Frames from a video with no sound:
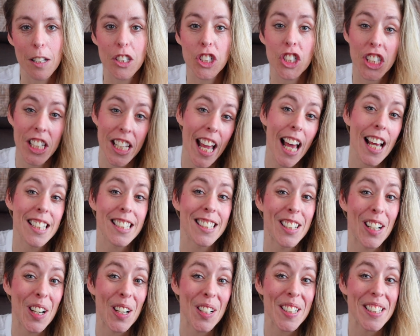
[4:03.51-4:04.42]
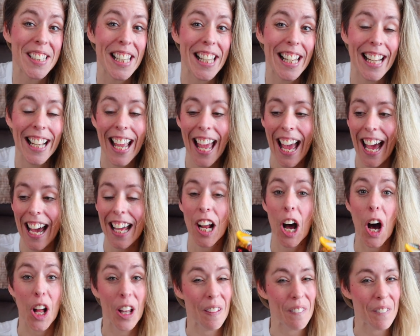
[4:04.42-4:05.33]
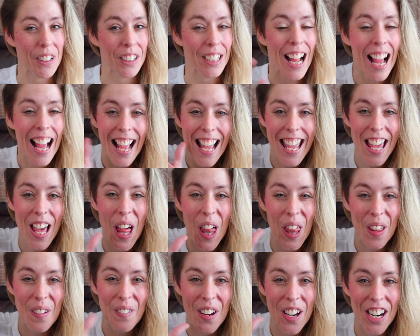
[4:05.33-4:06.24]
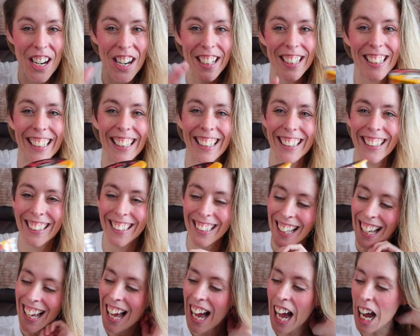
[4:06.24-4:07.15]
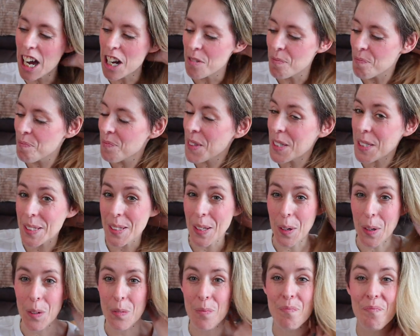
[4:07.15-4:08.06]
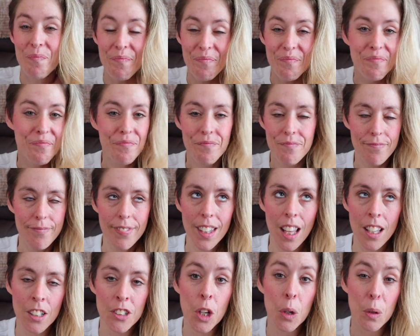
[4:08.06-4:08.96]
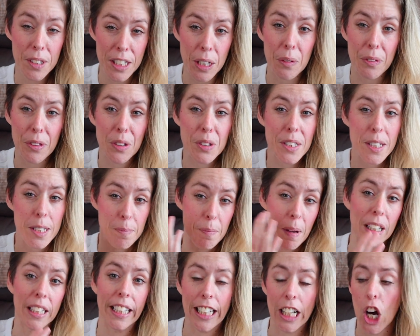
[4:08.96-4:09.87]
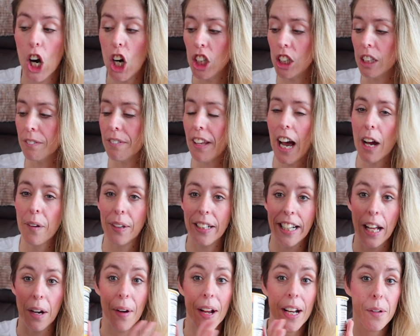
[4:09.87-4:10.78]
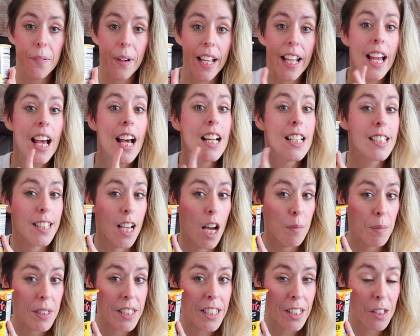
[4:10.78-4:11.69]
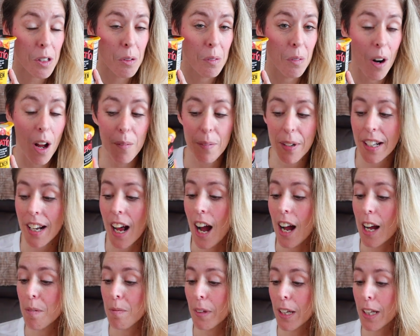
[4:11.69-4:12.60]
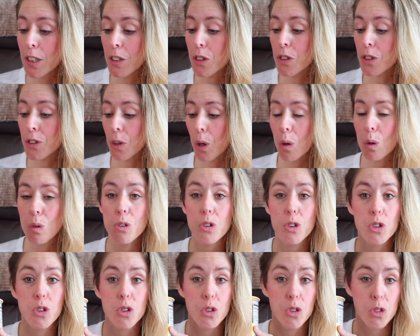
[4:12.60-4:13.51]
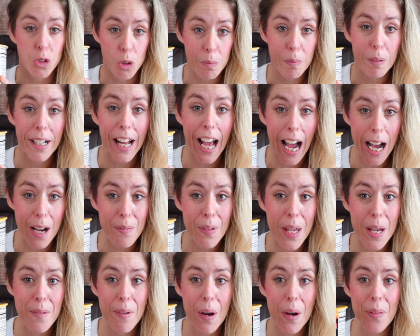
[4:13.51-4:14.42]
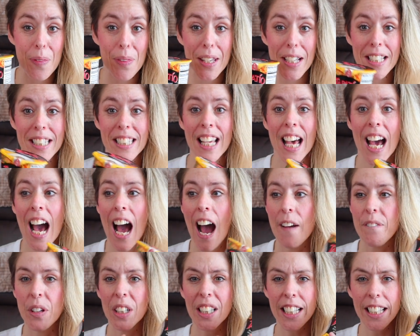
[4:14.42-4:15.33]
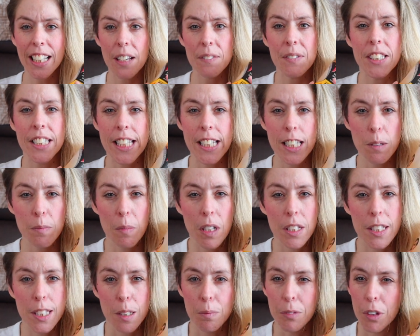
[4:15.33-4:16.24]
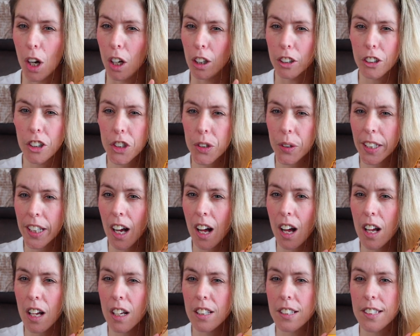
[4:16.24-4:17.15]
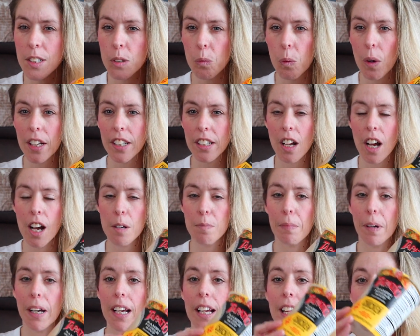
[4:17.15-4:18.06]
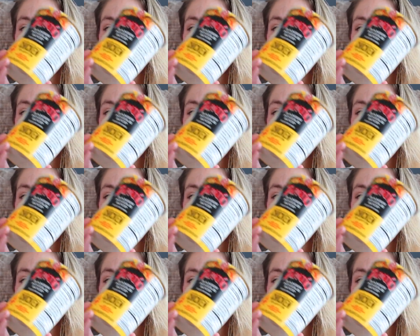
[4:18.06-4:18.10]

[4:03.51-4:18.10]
and she has dogs and a cat, Oliver. Hi, Oliver. So no doubt they're smelling all of that right now. Anyway, Tapatio ramen. I'm like so stupid happy about this. I feel like I've seen them on some Dollar Tree hauls and whatnot, but